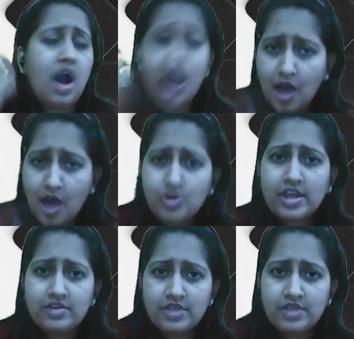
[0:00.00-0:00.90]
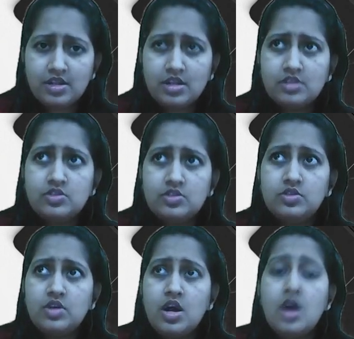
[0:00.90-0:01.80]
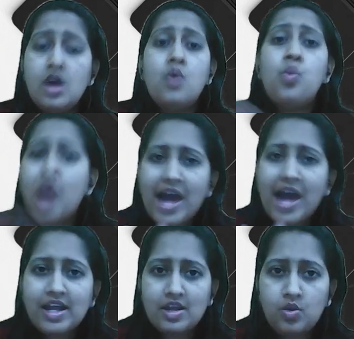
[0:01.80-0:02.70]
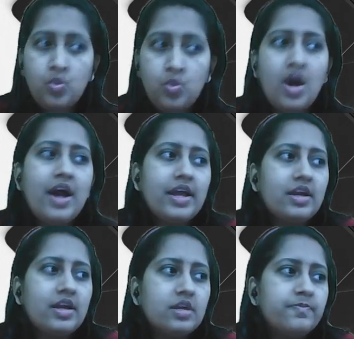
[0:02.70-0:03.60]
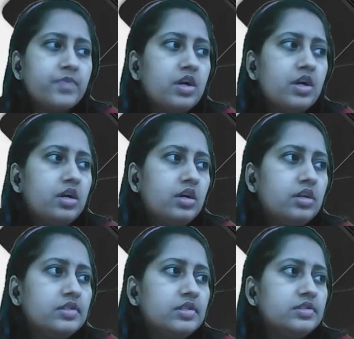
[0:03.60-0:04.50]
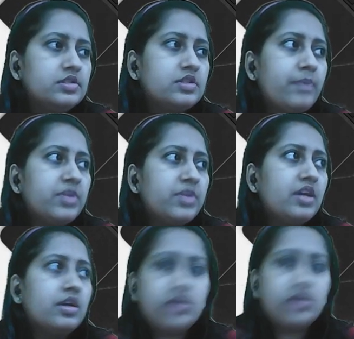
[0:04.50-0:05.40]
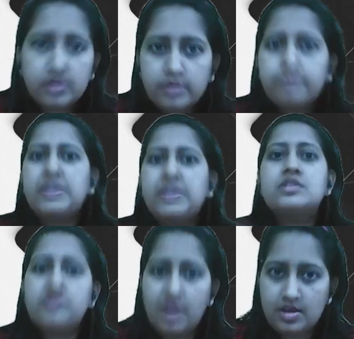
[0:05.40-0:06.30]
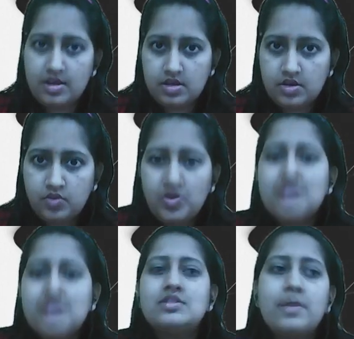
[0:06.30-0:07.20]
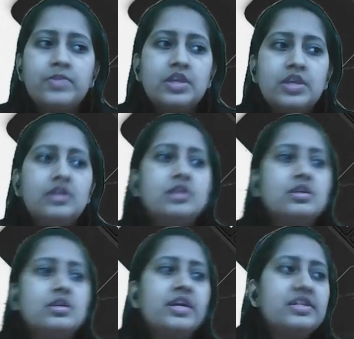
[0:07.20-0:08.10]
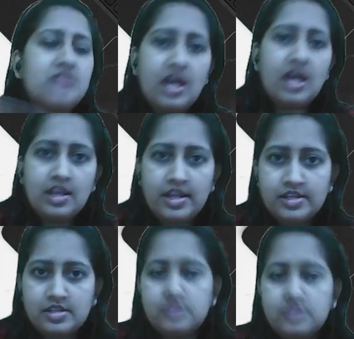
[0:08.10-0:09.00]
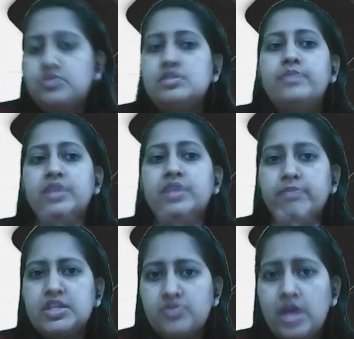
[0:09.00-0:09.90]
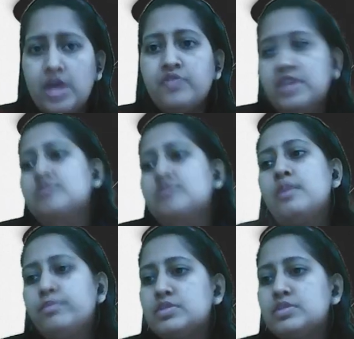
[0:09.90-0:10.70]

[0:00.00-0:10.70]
How can we, why uh, something picks fire, why something gets alighted, or something picks fire where some